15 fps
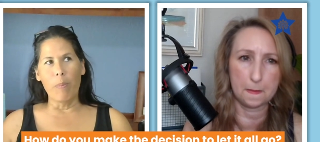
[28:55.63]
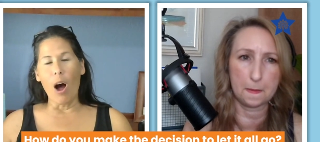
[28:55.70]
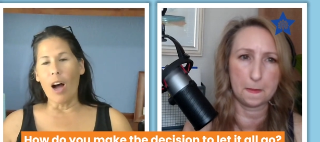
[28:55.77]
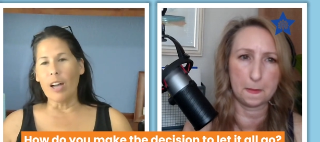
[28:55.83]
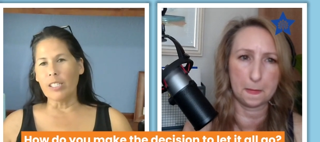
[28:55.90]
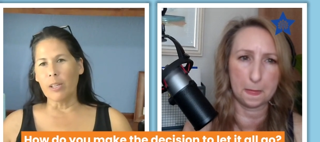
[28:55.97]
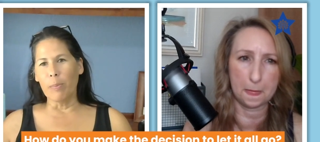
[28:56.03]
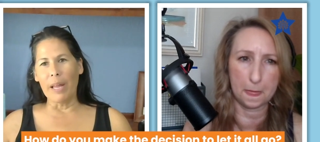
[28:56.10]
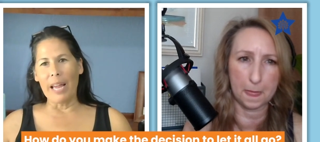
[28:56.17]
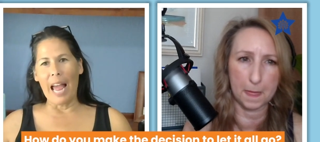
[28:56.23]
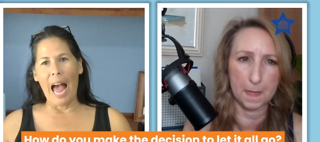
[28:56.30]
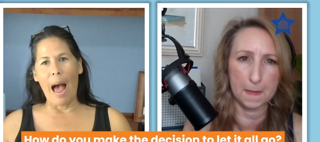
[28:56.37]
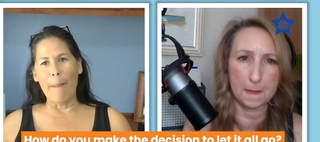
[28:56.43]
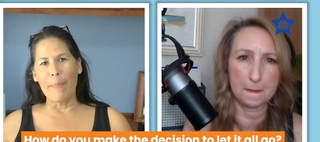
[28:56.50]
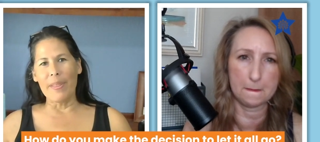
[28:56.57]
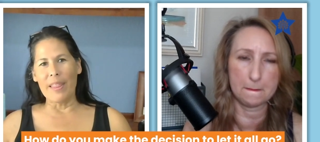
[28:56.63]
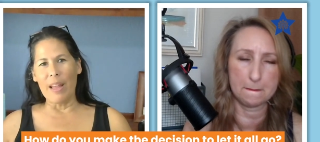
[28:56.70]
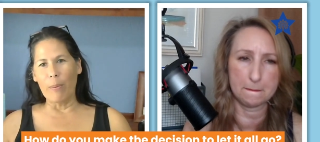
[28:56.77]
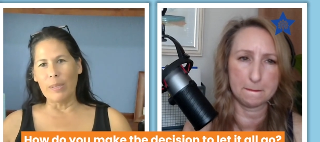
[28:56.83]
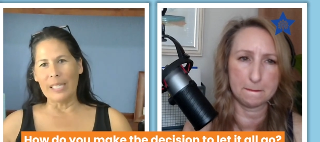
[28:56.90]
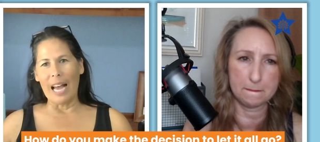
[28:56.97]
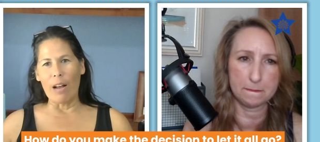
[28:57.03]
Speaker 1: possibly happened
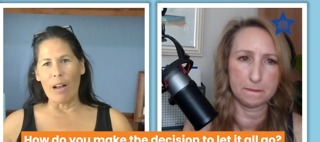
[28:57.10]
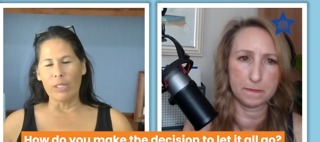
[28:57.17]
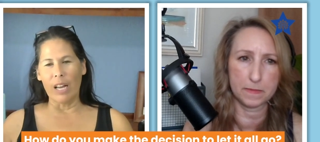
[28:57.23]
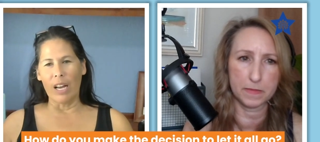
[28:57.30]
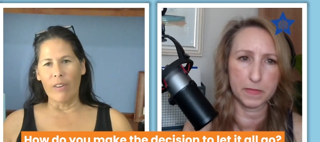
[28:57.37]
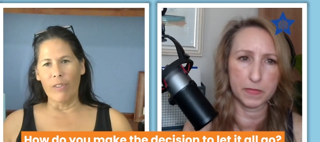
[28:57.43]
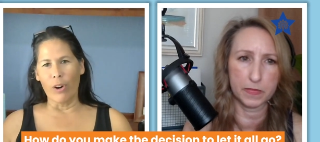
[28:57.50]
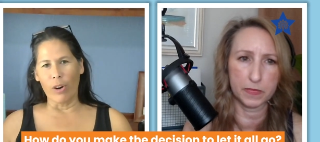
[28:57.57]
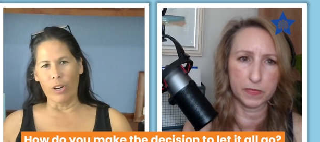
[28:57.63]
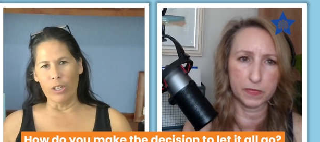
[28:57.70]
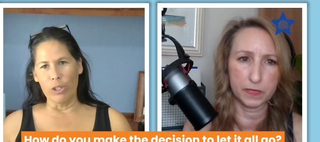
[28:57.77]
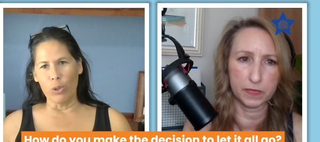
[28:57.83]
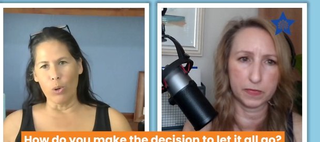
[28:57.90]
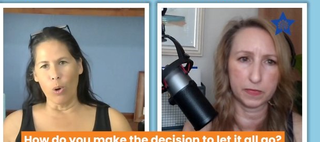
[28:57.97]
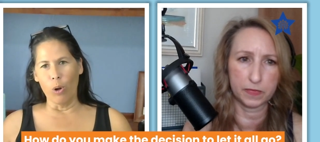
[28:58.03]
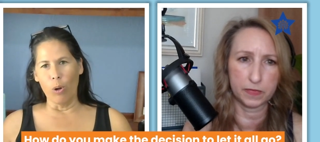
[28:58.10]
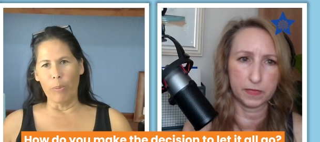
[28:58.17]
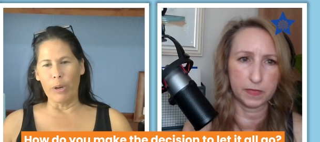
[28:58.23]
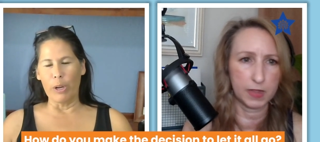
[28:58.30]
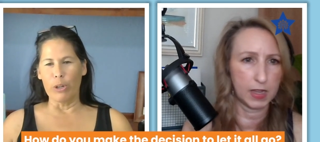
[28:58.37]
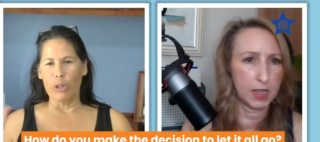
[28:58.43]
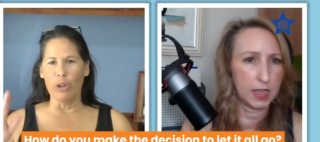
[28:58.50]
that was outside of your control,
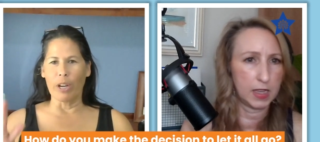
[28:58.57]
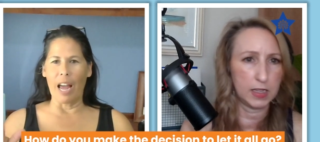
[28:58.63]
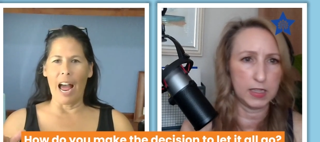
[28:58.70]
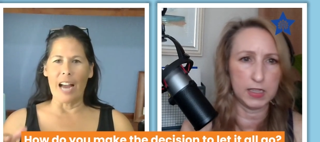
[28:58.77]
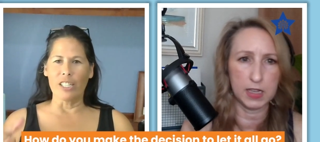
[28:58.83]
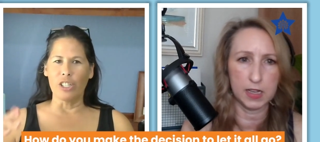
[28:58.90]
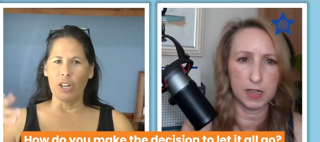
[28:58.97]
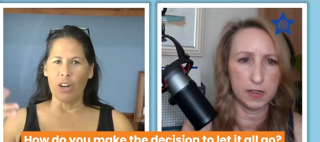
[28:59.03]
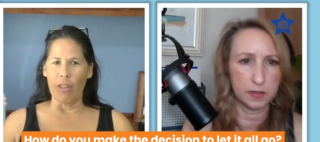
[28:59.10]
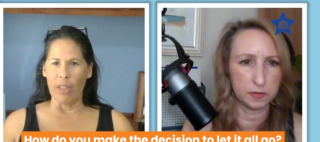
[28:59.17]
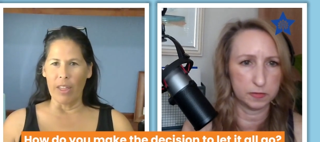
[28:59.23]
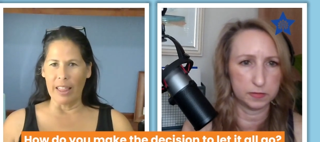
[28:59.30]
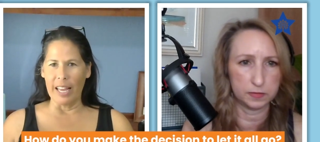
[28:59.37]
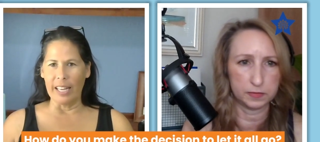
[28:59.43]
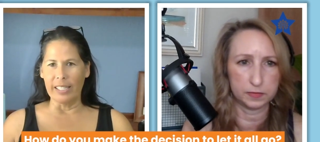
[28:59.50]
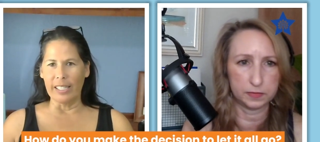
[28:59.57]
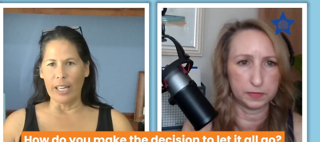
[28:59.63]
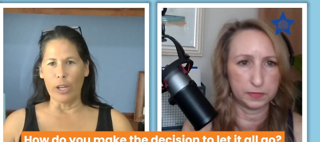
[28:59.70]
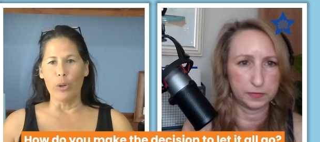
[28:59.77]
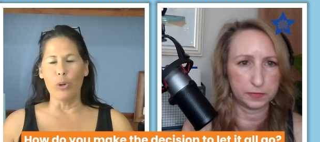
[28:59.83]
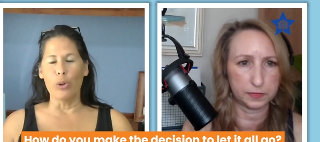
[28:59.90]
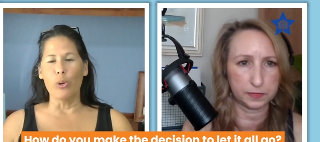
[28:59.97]
but you took action yeah. on the things
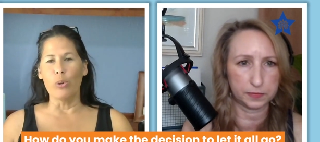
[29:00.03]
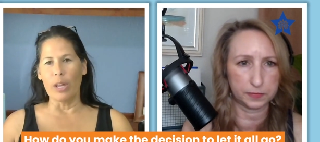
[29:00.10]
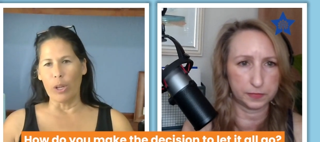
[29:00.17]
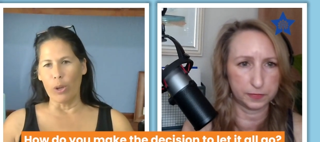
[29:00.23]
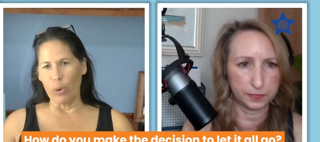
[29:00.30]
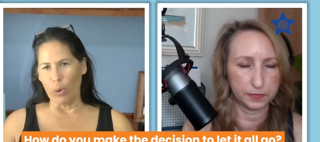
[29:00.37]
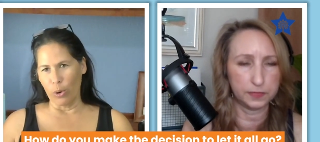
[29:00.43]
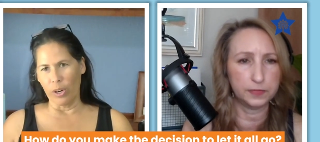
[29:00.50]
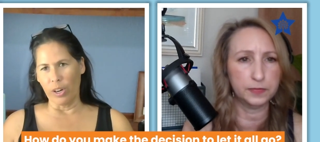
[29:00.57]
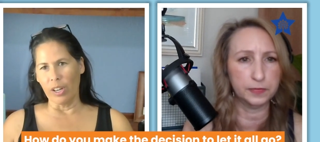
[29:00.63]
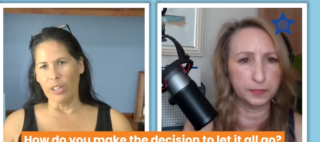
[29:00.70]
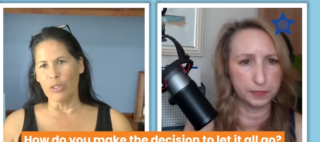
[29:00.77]
that you knew that you could